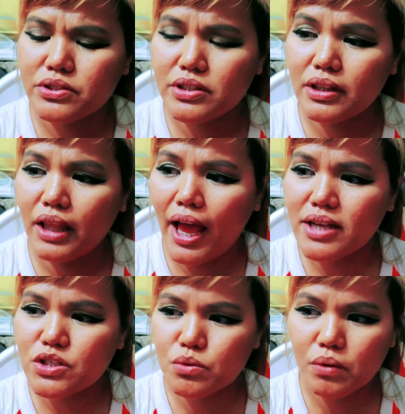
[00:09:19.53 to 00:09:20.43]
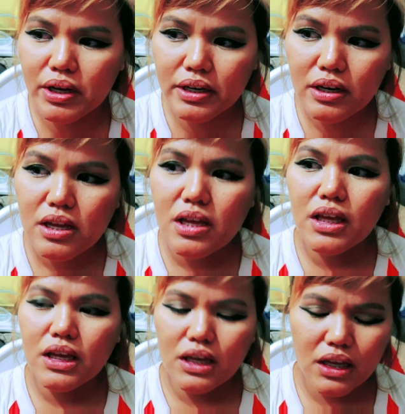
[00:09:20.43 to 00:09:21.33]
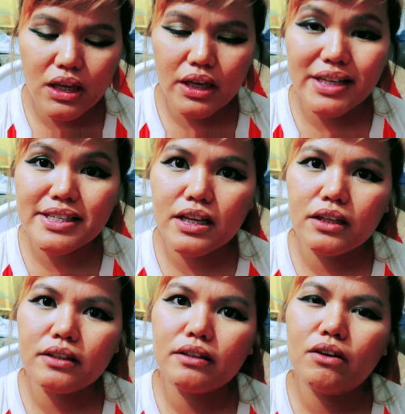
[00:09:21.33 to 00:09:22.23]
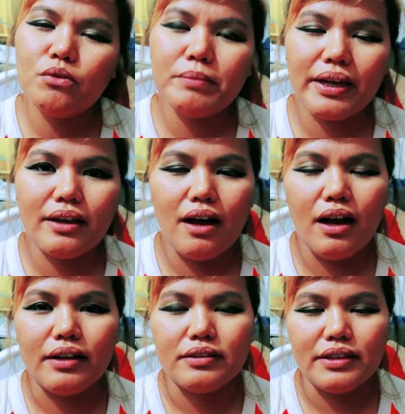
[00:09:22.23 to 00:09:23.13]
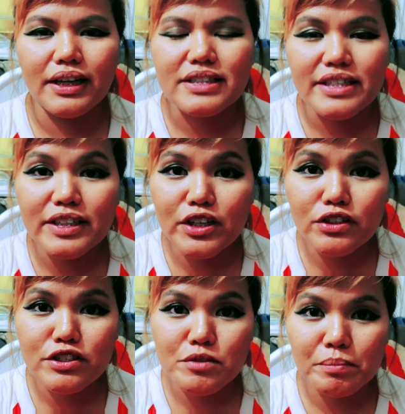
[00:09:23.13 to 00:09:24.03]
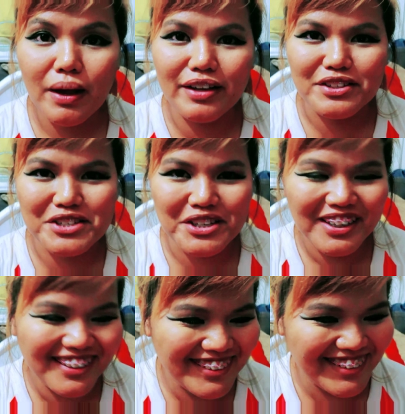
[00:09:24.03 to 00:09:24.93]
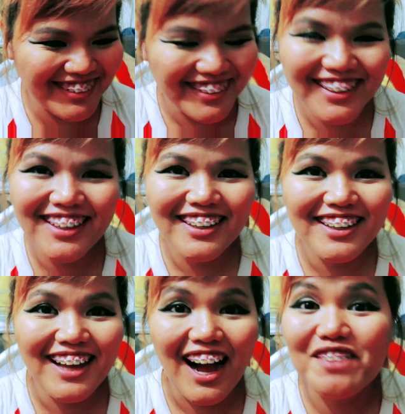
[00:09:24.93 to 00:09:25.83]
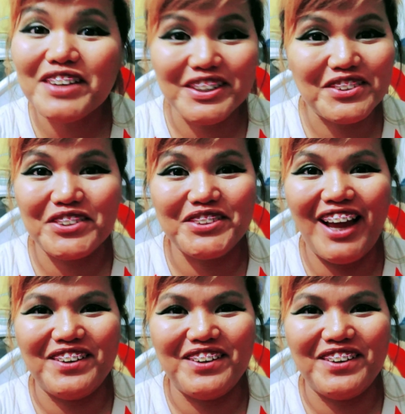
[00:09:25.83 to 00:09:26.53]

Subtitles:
The last one is, oh my god, that silicone sponge. I'm gonna throw that